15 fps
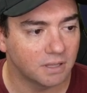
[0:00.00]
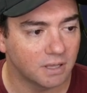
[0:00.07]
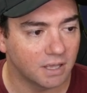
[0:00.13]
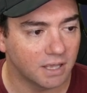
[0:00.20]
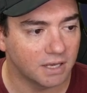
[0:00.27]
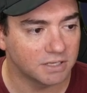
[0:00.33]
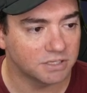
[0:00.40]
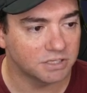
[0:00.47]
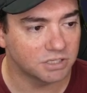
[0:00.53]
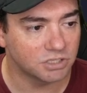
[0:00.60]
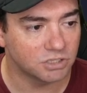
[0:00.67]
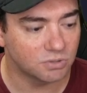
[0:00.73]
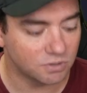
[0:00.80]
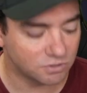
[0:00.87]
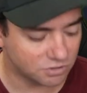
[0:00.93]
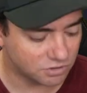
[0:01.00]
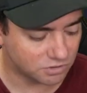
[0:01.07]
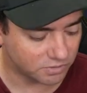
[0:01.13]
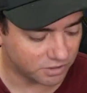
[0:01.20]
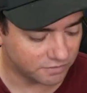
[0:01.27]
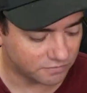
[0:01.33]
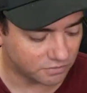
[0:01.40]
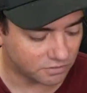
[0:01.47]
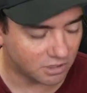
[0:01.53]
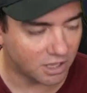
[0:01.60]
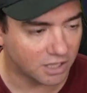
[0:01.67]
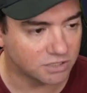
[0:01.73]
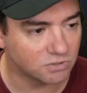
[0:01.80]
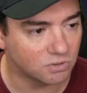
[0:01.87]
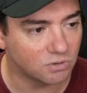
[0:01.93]
and it's just 224
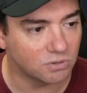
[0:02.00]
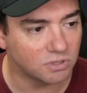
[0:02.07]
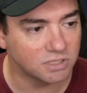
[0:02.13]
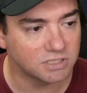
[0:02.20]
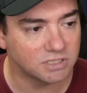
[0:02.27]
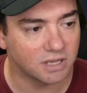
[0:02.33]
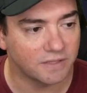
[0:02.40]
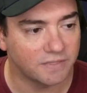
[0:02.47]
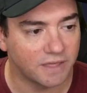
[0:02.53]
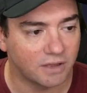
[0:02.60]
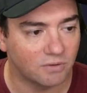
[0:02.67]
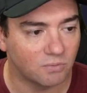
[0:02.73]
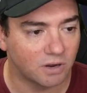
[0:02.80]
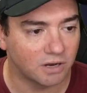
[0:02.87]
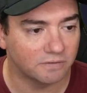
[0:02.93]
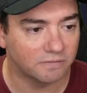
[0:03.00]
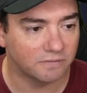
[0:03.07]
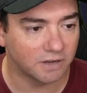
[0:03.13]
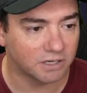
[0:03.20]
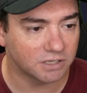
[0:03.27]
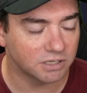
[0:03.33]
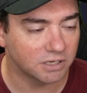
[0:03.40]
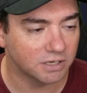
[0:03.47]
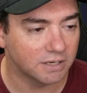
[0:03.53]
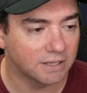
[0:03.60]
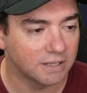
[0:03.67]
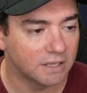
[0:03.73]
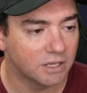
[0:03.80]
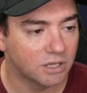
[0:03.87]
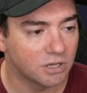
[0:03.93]
lines all inside that one function.
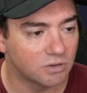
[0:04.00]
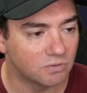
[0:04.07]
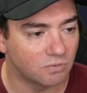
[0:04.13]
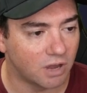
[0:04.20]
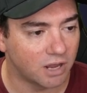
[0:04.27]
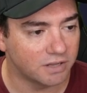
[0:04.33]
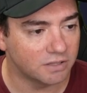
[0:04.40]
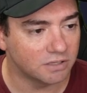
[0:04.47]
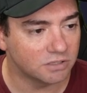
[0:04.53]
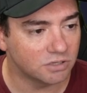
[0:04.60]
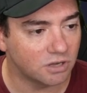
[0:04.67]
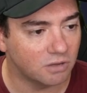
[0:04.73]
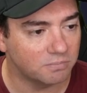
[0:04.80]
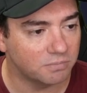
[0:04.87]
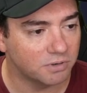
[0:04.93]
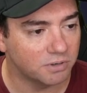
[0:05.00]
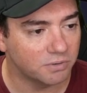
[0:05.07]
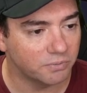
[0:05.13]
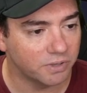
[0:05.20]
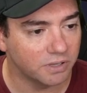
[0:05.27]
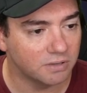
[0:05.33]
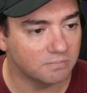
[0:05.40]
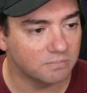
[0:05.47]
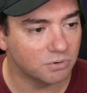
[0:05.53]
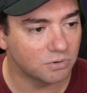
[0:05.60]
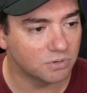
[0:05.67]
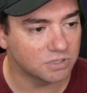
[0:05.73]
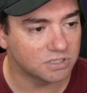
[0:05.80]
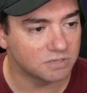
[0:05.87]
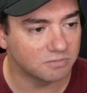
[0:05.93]
Right at the top we
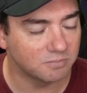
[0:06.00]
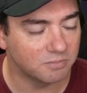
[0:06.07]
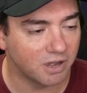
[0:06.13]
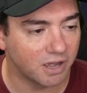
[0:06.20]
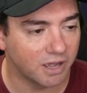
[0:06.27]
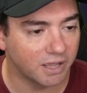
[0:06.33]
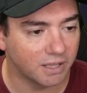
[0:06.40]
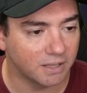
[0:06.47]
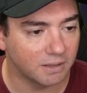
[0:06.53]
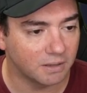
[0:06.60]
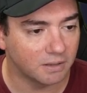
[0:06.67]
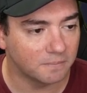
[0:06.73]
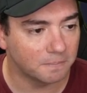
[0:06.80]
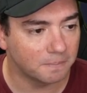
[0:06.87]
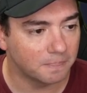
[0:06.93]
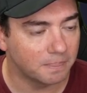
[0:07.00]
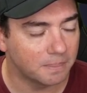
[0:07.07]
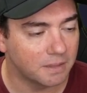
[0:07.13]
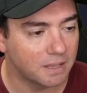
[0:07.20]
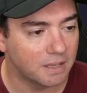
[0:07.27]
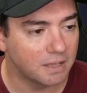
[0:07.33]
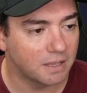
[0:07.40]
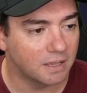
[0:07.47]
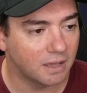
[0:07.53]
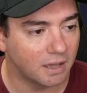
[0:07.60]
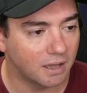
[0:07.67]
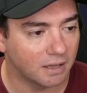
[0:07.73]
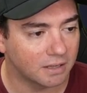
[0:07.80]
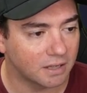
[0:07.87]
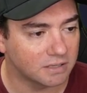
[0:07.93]
import some of my
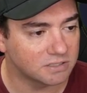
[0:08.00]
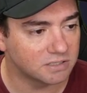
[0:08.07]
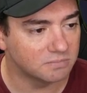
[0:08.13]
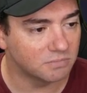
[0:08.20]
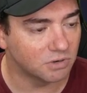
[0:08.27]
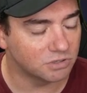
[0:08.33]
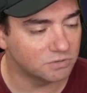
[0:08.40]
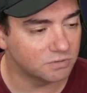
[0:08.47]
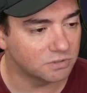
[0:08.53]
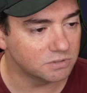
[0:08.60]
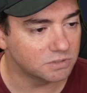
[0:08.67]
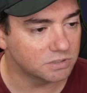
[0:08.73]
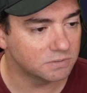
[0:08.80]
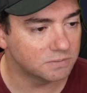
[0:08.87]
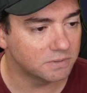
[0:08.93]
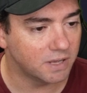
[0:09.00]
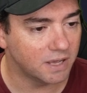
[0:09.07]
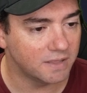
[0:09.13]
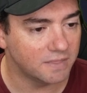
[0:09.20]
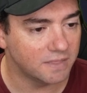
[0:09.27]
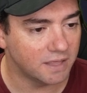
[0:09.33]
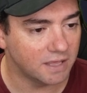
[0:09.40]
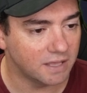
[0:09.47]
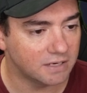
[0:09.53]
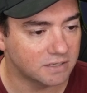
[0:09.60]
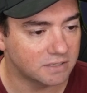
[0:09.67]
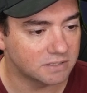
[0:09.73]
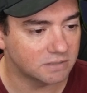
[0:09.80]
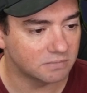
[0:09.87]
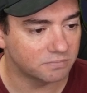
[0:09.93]
custom modules, and then
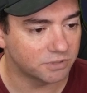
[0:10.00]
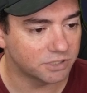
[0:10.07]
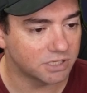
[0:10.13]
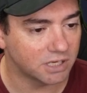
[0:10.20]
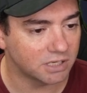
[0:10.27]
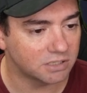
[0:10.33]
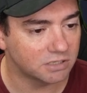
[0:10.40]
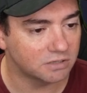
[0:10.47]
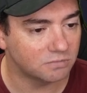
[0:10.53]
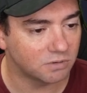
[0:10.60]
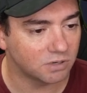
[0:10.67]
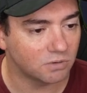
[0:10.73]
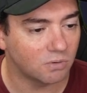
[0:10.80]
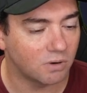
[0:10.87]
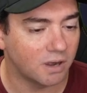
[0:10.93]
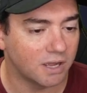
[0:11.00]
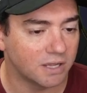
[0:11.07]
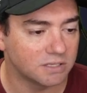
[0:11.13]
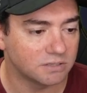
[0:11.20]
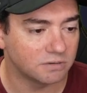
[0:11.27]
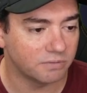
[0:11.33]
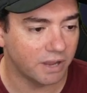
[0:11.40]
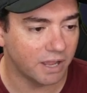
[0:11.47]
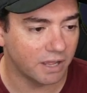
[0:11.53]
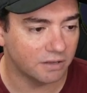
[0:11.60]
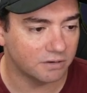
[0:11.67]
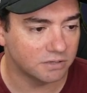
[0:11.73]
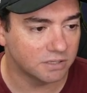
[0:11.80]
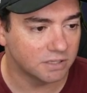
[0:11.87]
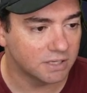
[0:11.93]
some protected requires
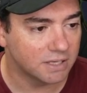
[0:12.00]
around